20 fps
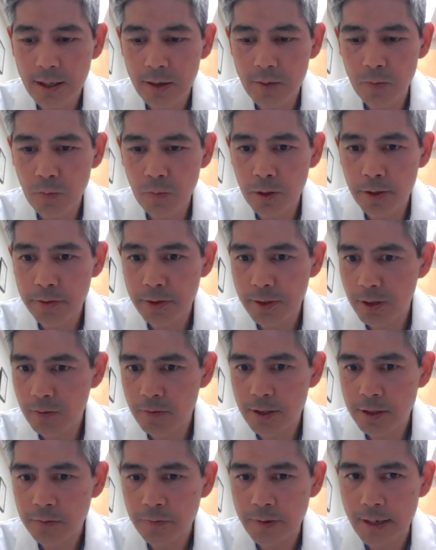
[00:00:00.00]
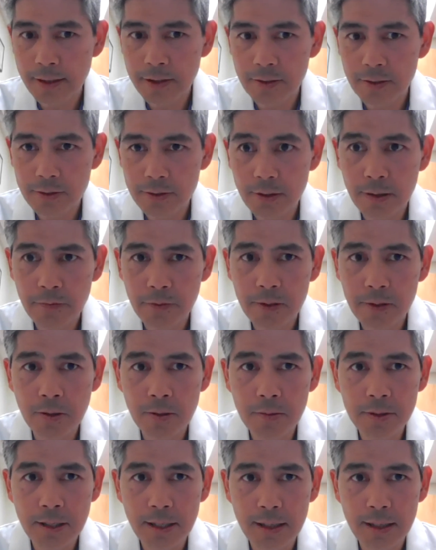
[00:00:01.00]
and what their risk factors are for
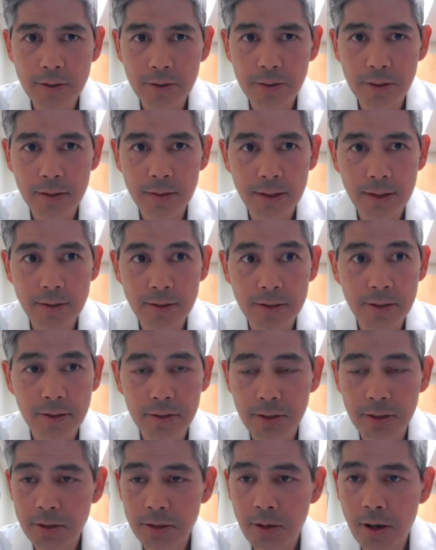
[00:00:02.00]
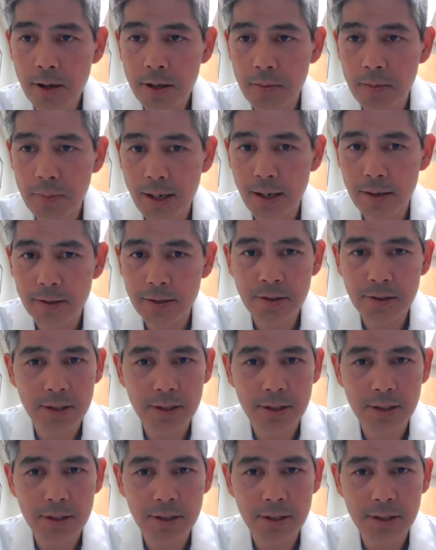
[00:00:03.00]
colon cancer and then start to talk about it,